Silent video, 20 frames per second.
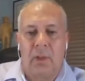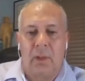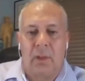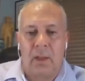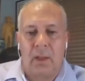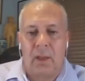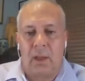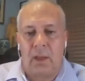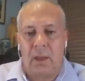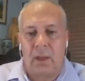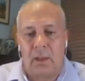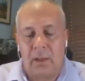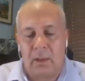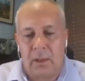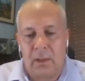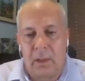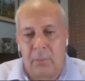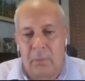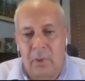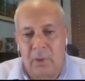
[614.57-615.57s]

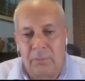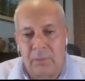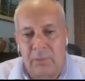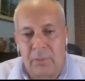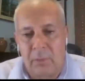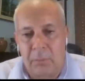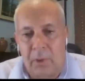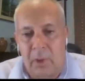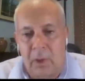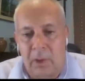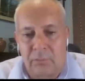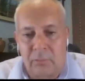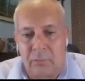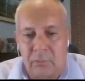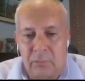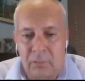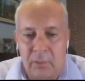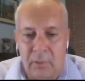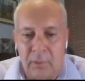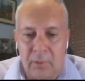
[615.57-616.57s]
above the
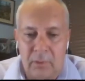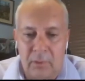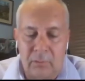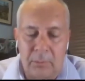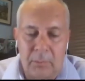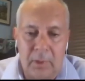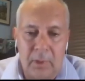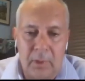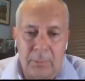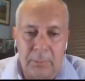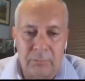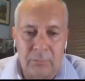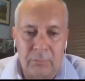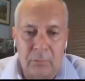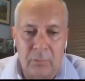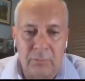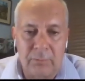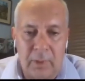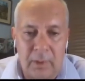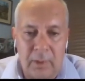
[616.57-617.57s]
deposits. It's made up of
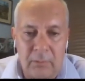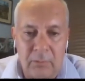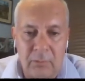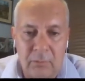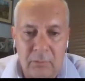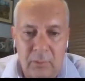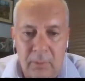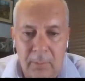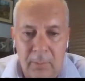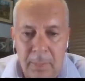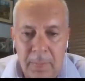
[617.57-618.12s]
2 veins,